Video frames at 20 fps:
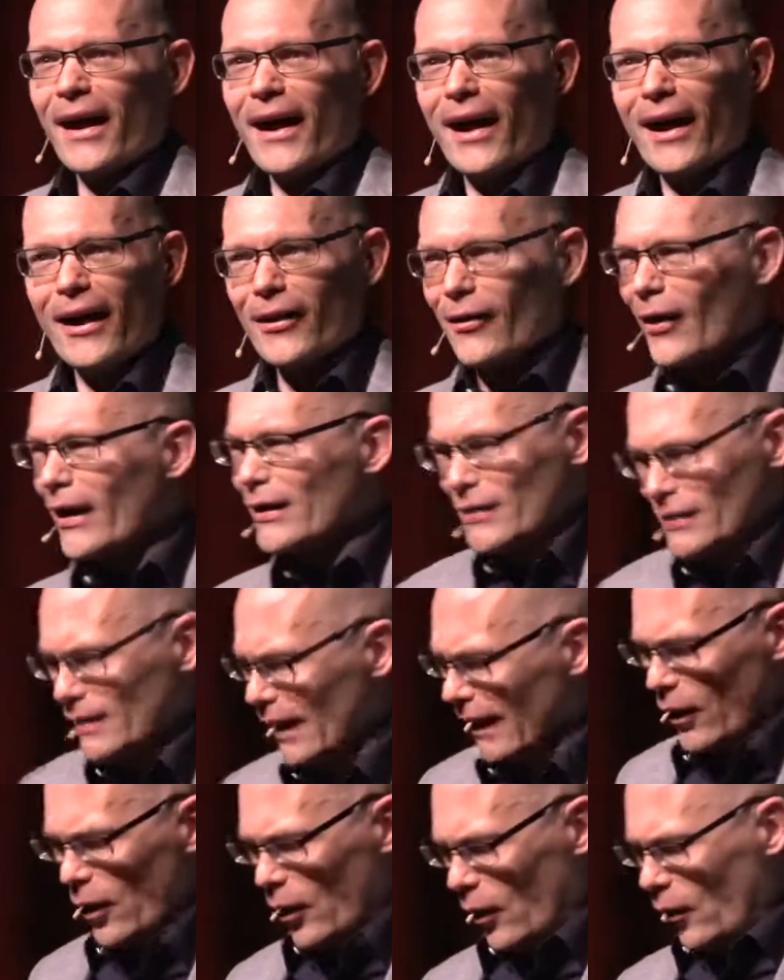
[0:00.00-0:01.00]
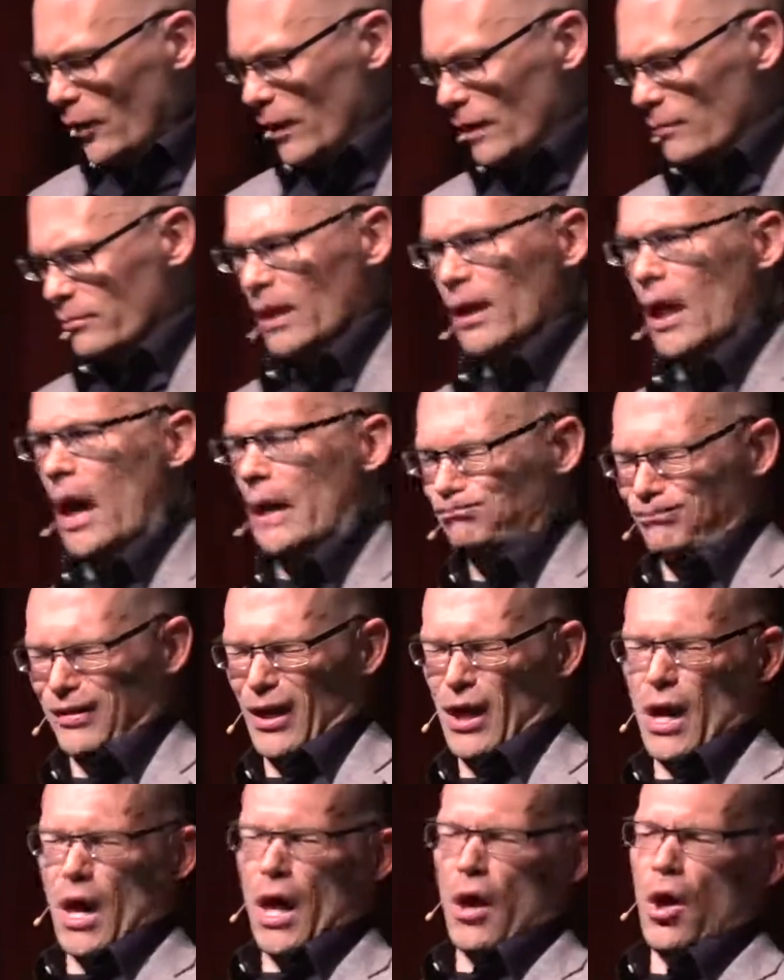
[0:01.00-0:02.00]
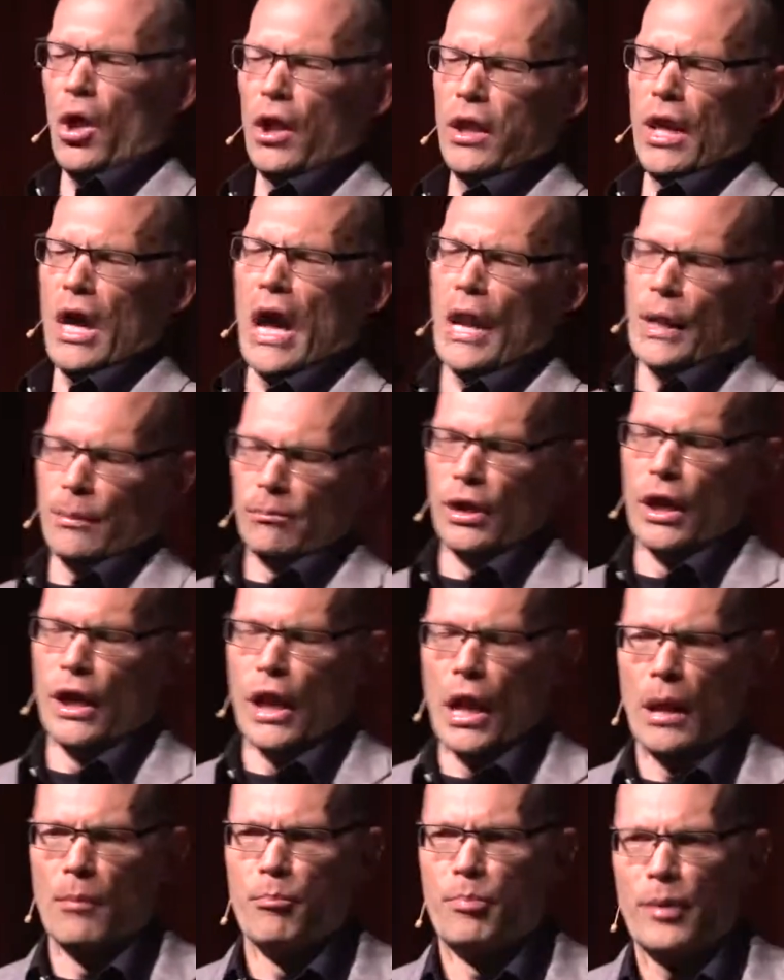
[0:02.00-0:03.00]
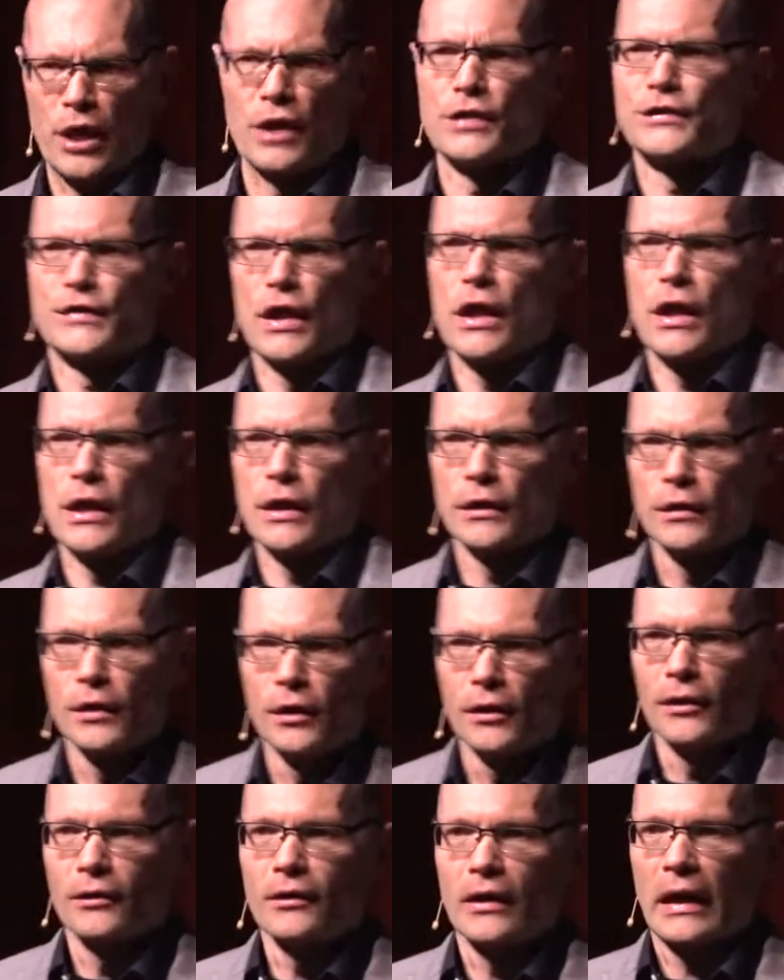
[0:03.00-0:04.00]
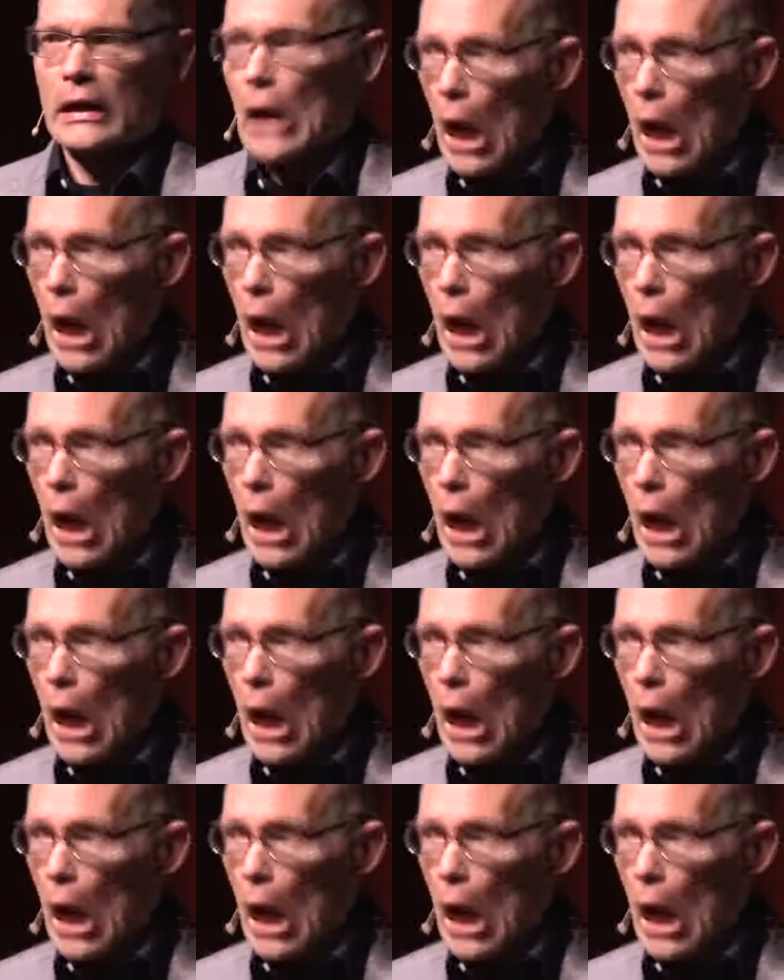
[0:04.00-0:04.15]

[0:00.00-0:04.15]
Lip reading: Or do I just like own it and be like, oh, hold on a minute, I'm busy. And I'm like,